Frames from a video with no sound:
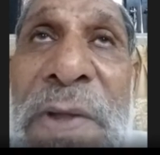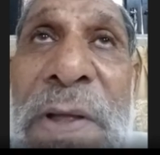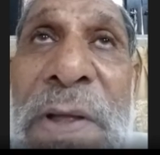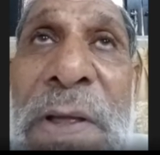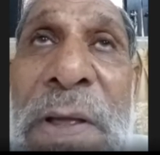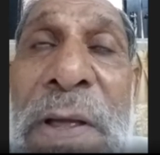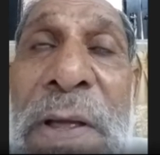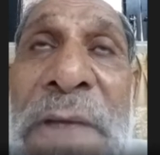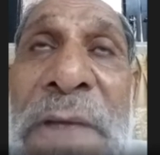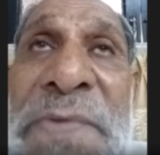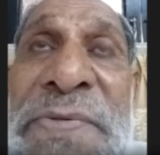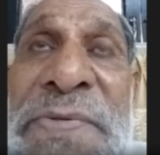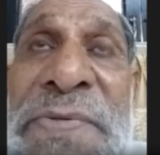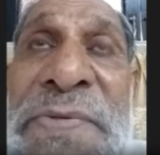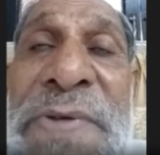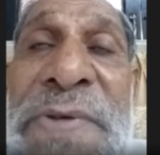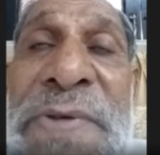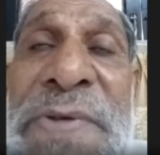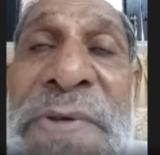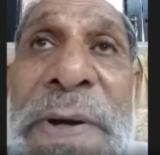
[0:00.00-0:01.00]
If
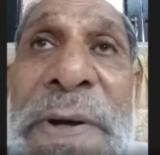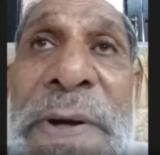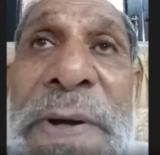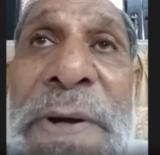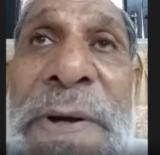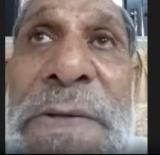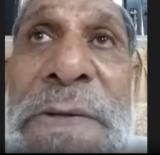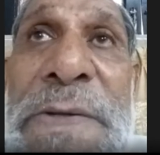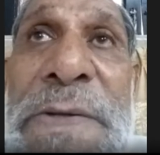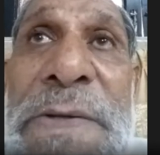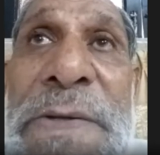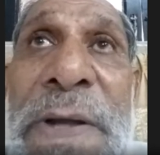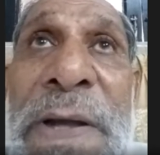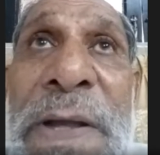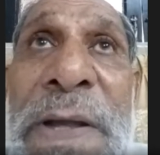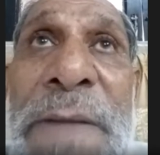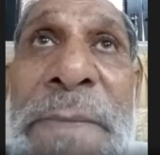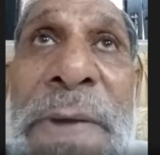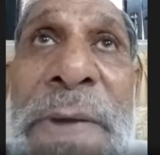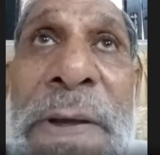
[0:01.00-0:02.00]
somebody has got
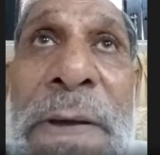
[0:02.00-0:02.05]
anemia,